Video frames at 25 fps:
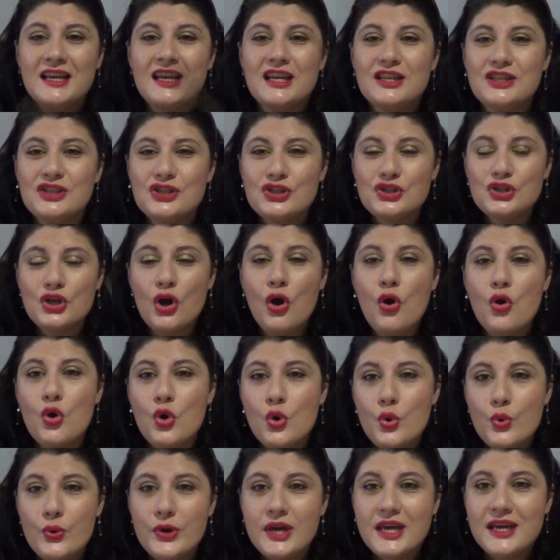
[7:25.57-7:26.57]
it's so
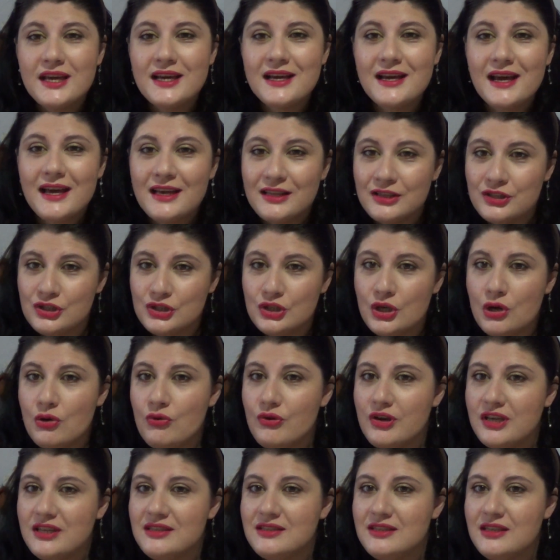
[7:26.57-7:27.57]
quick and
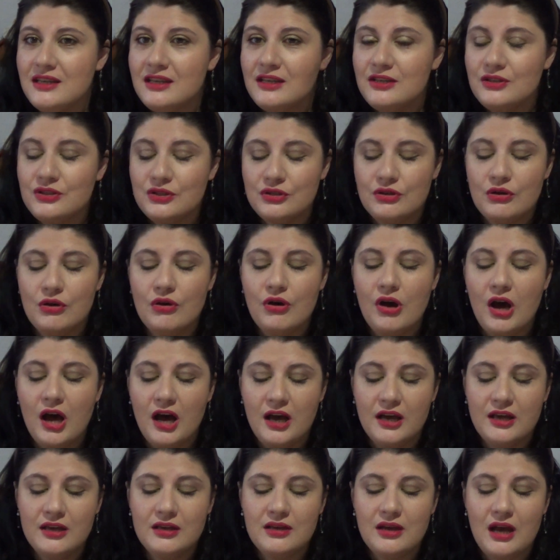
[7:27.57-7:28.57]
so easy, so
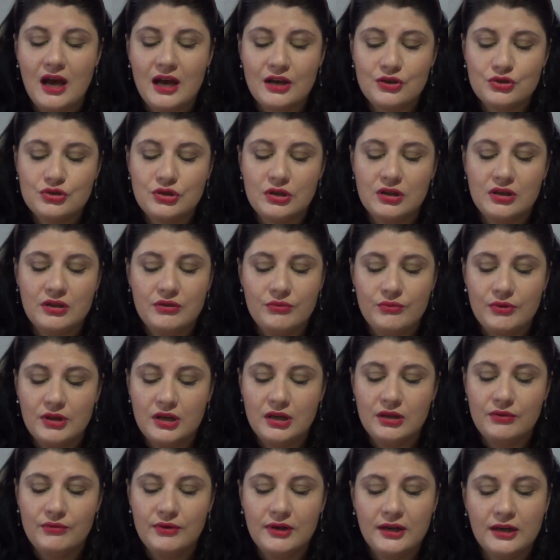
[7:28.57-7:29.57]
I actually
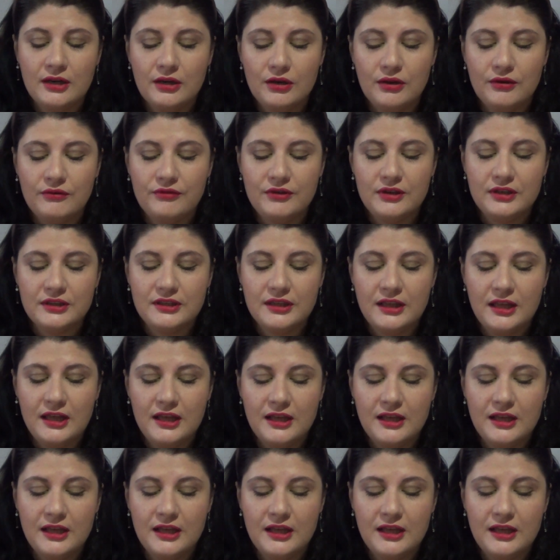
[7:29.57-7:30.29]
really really love it,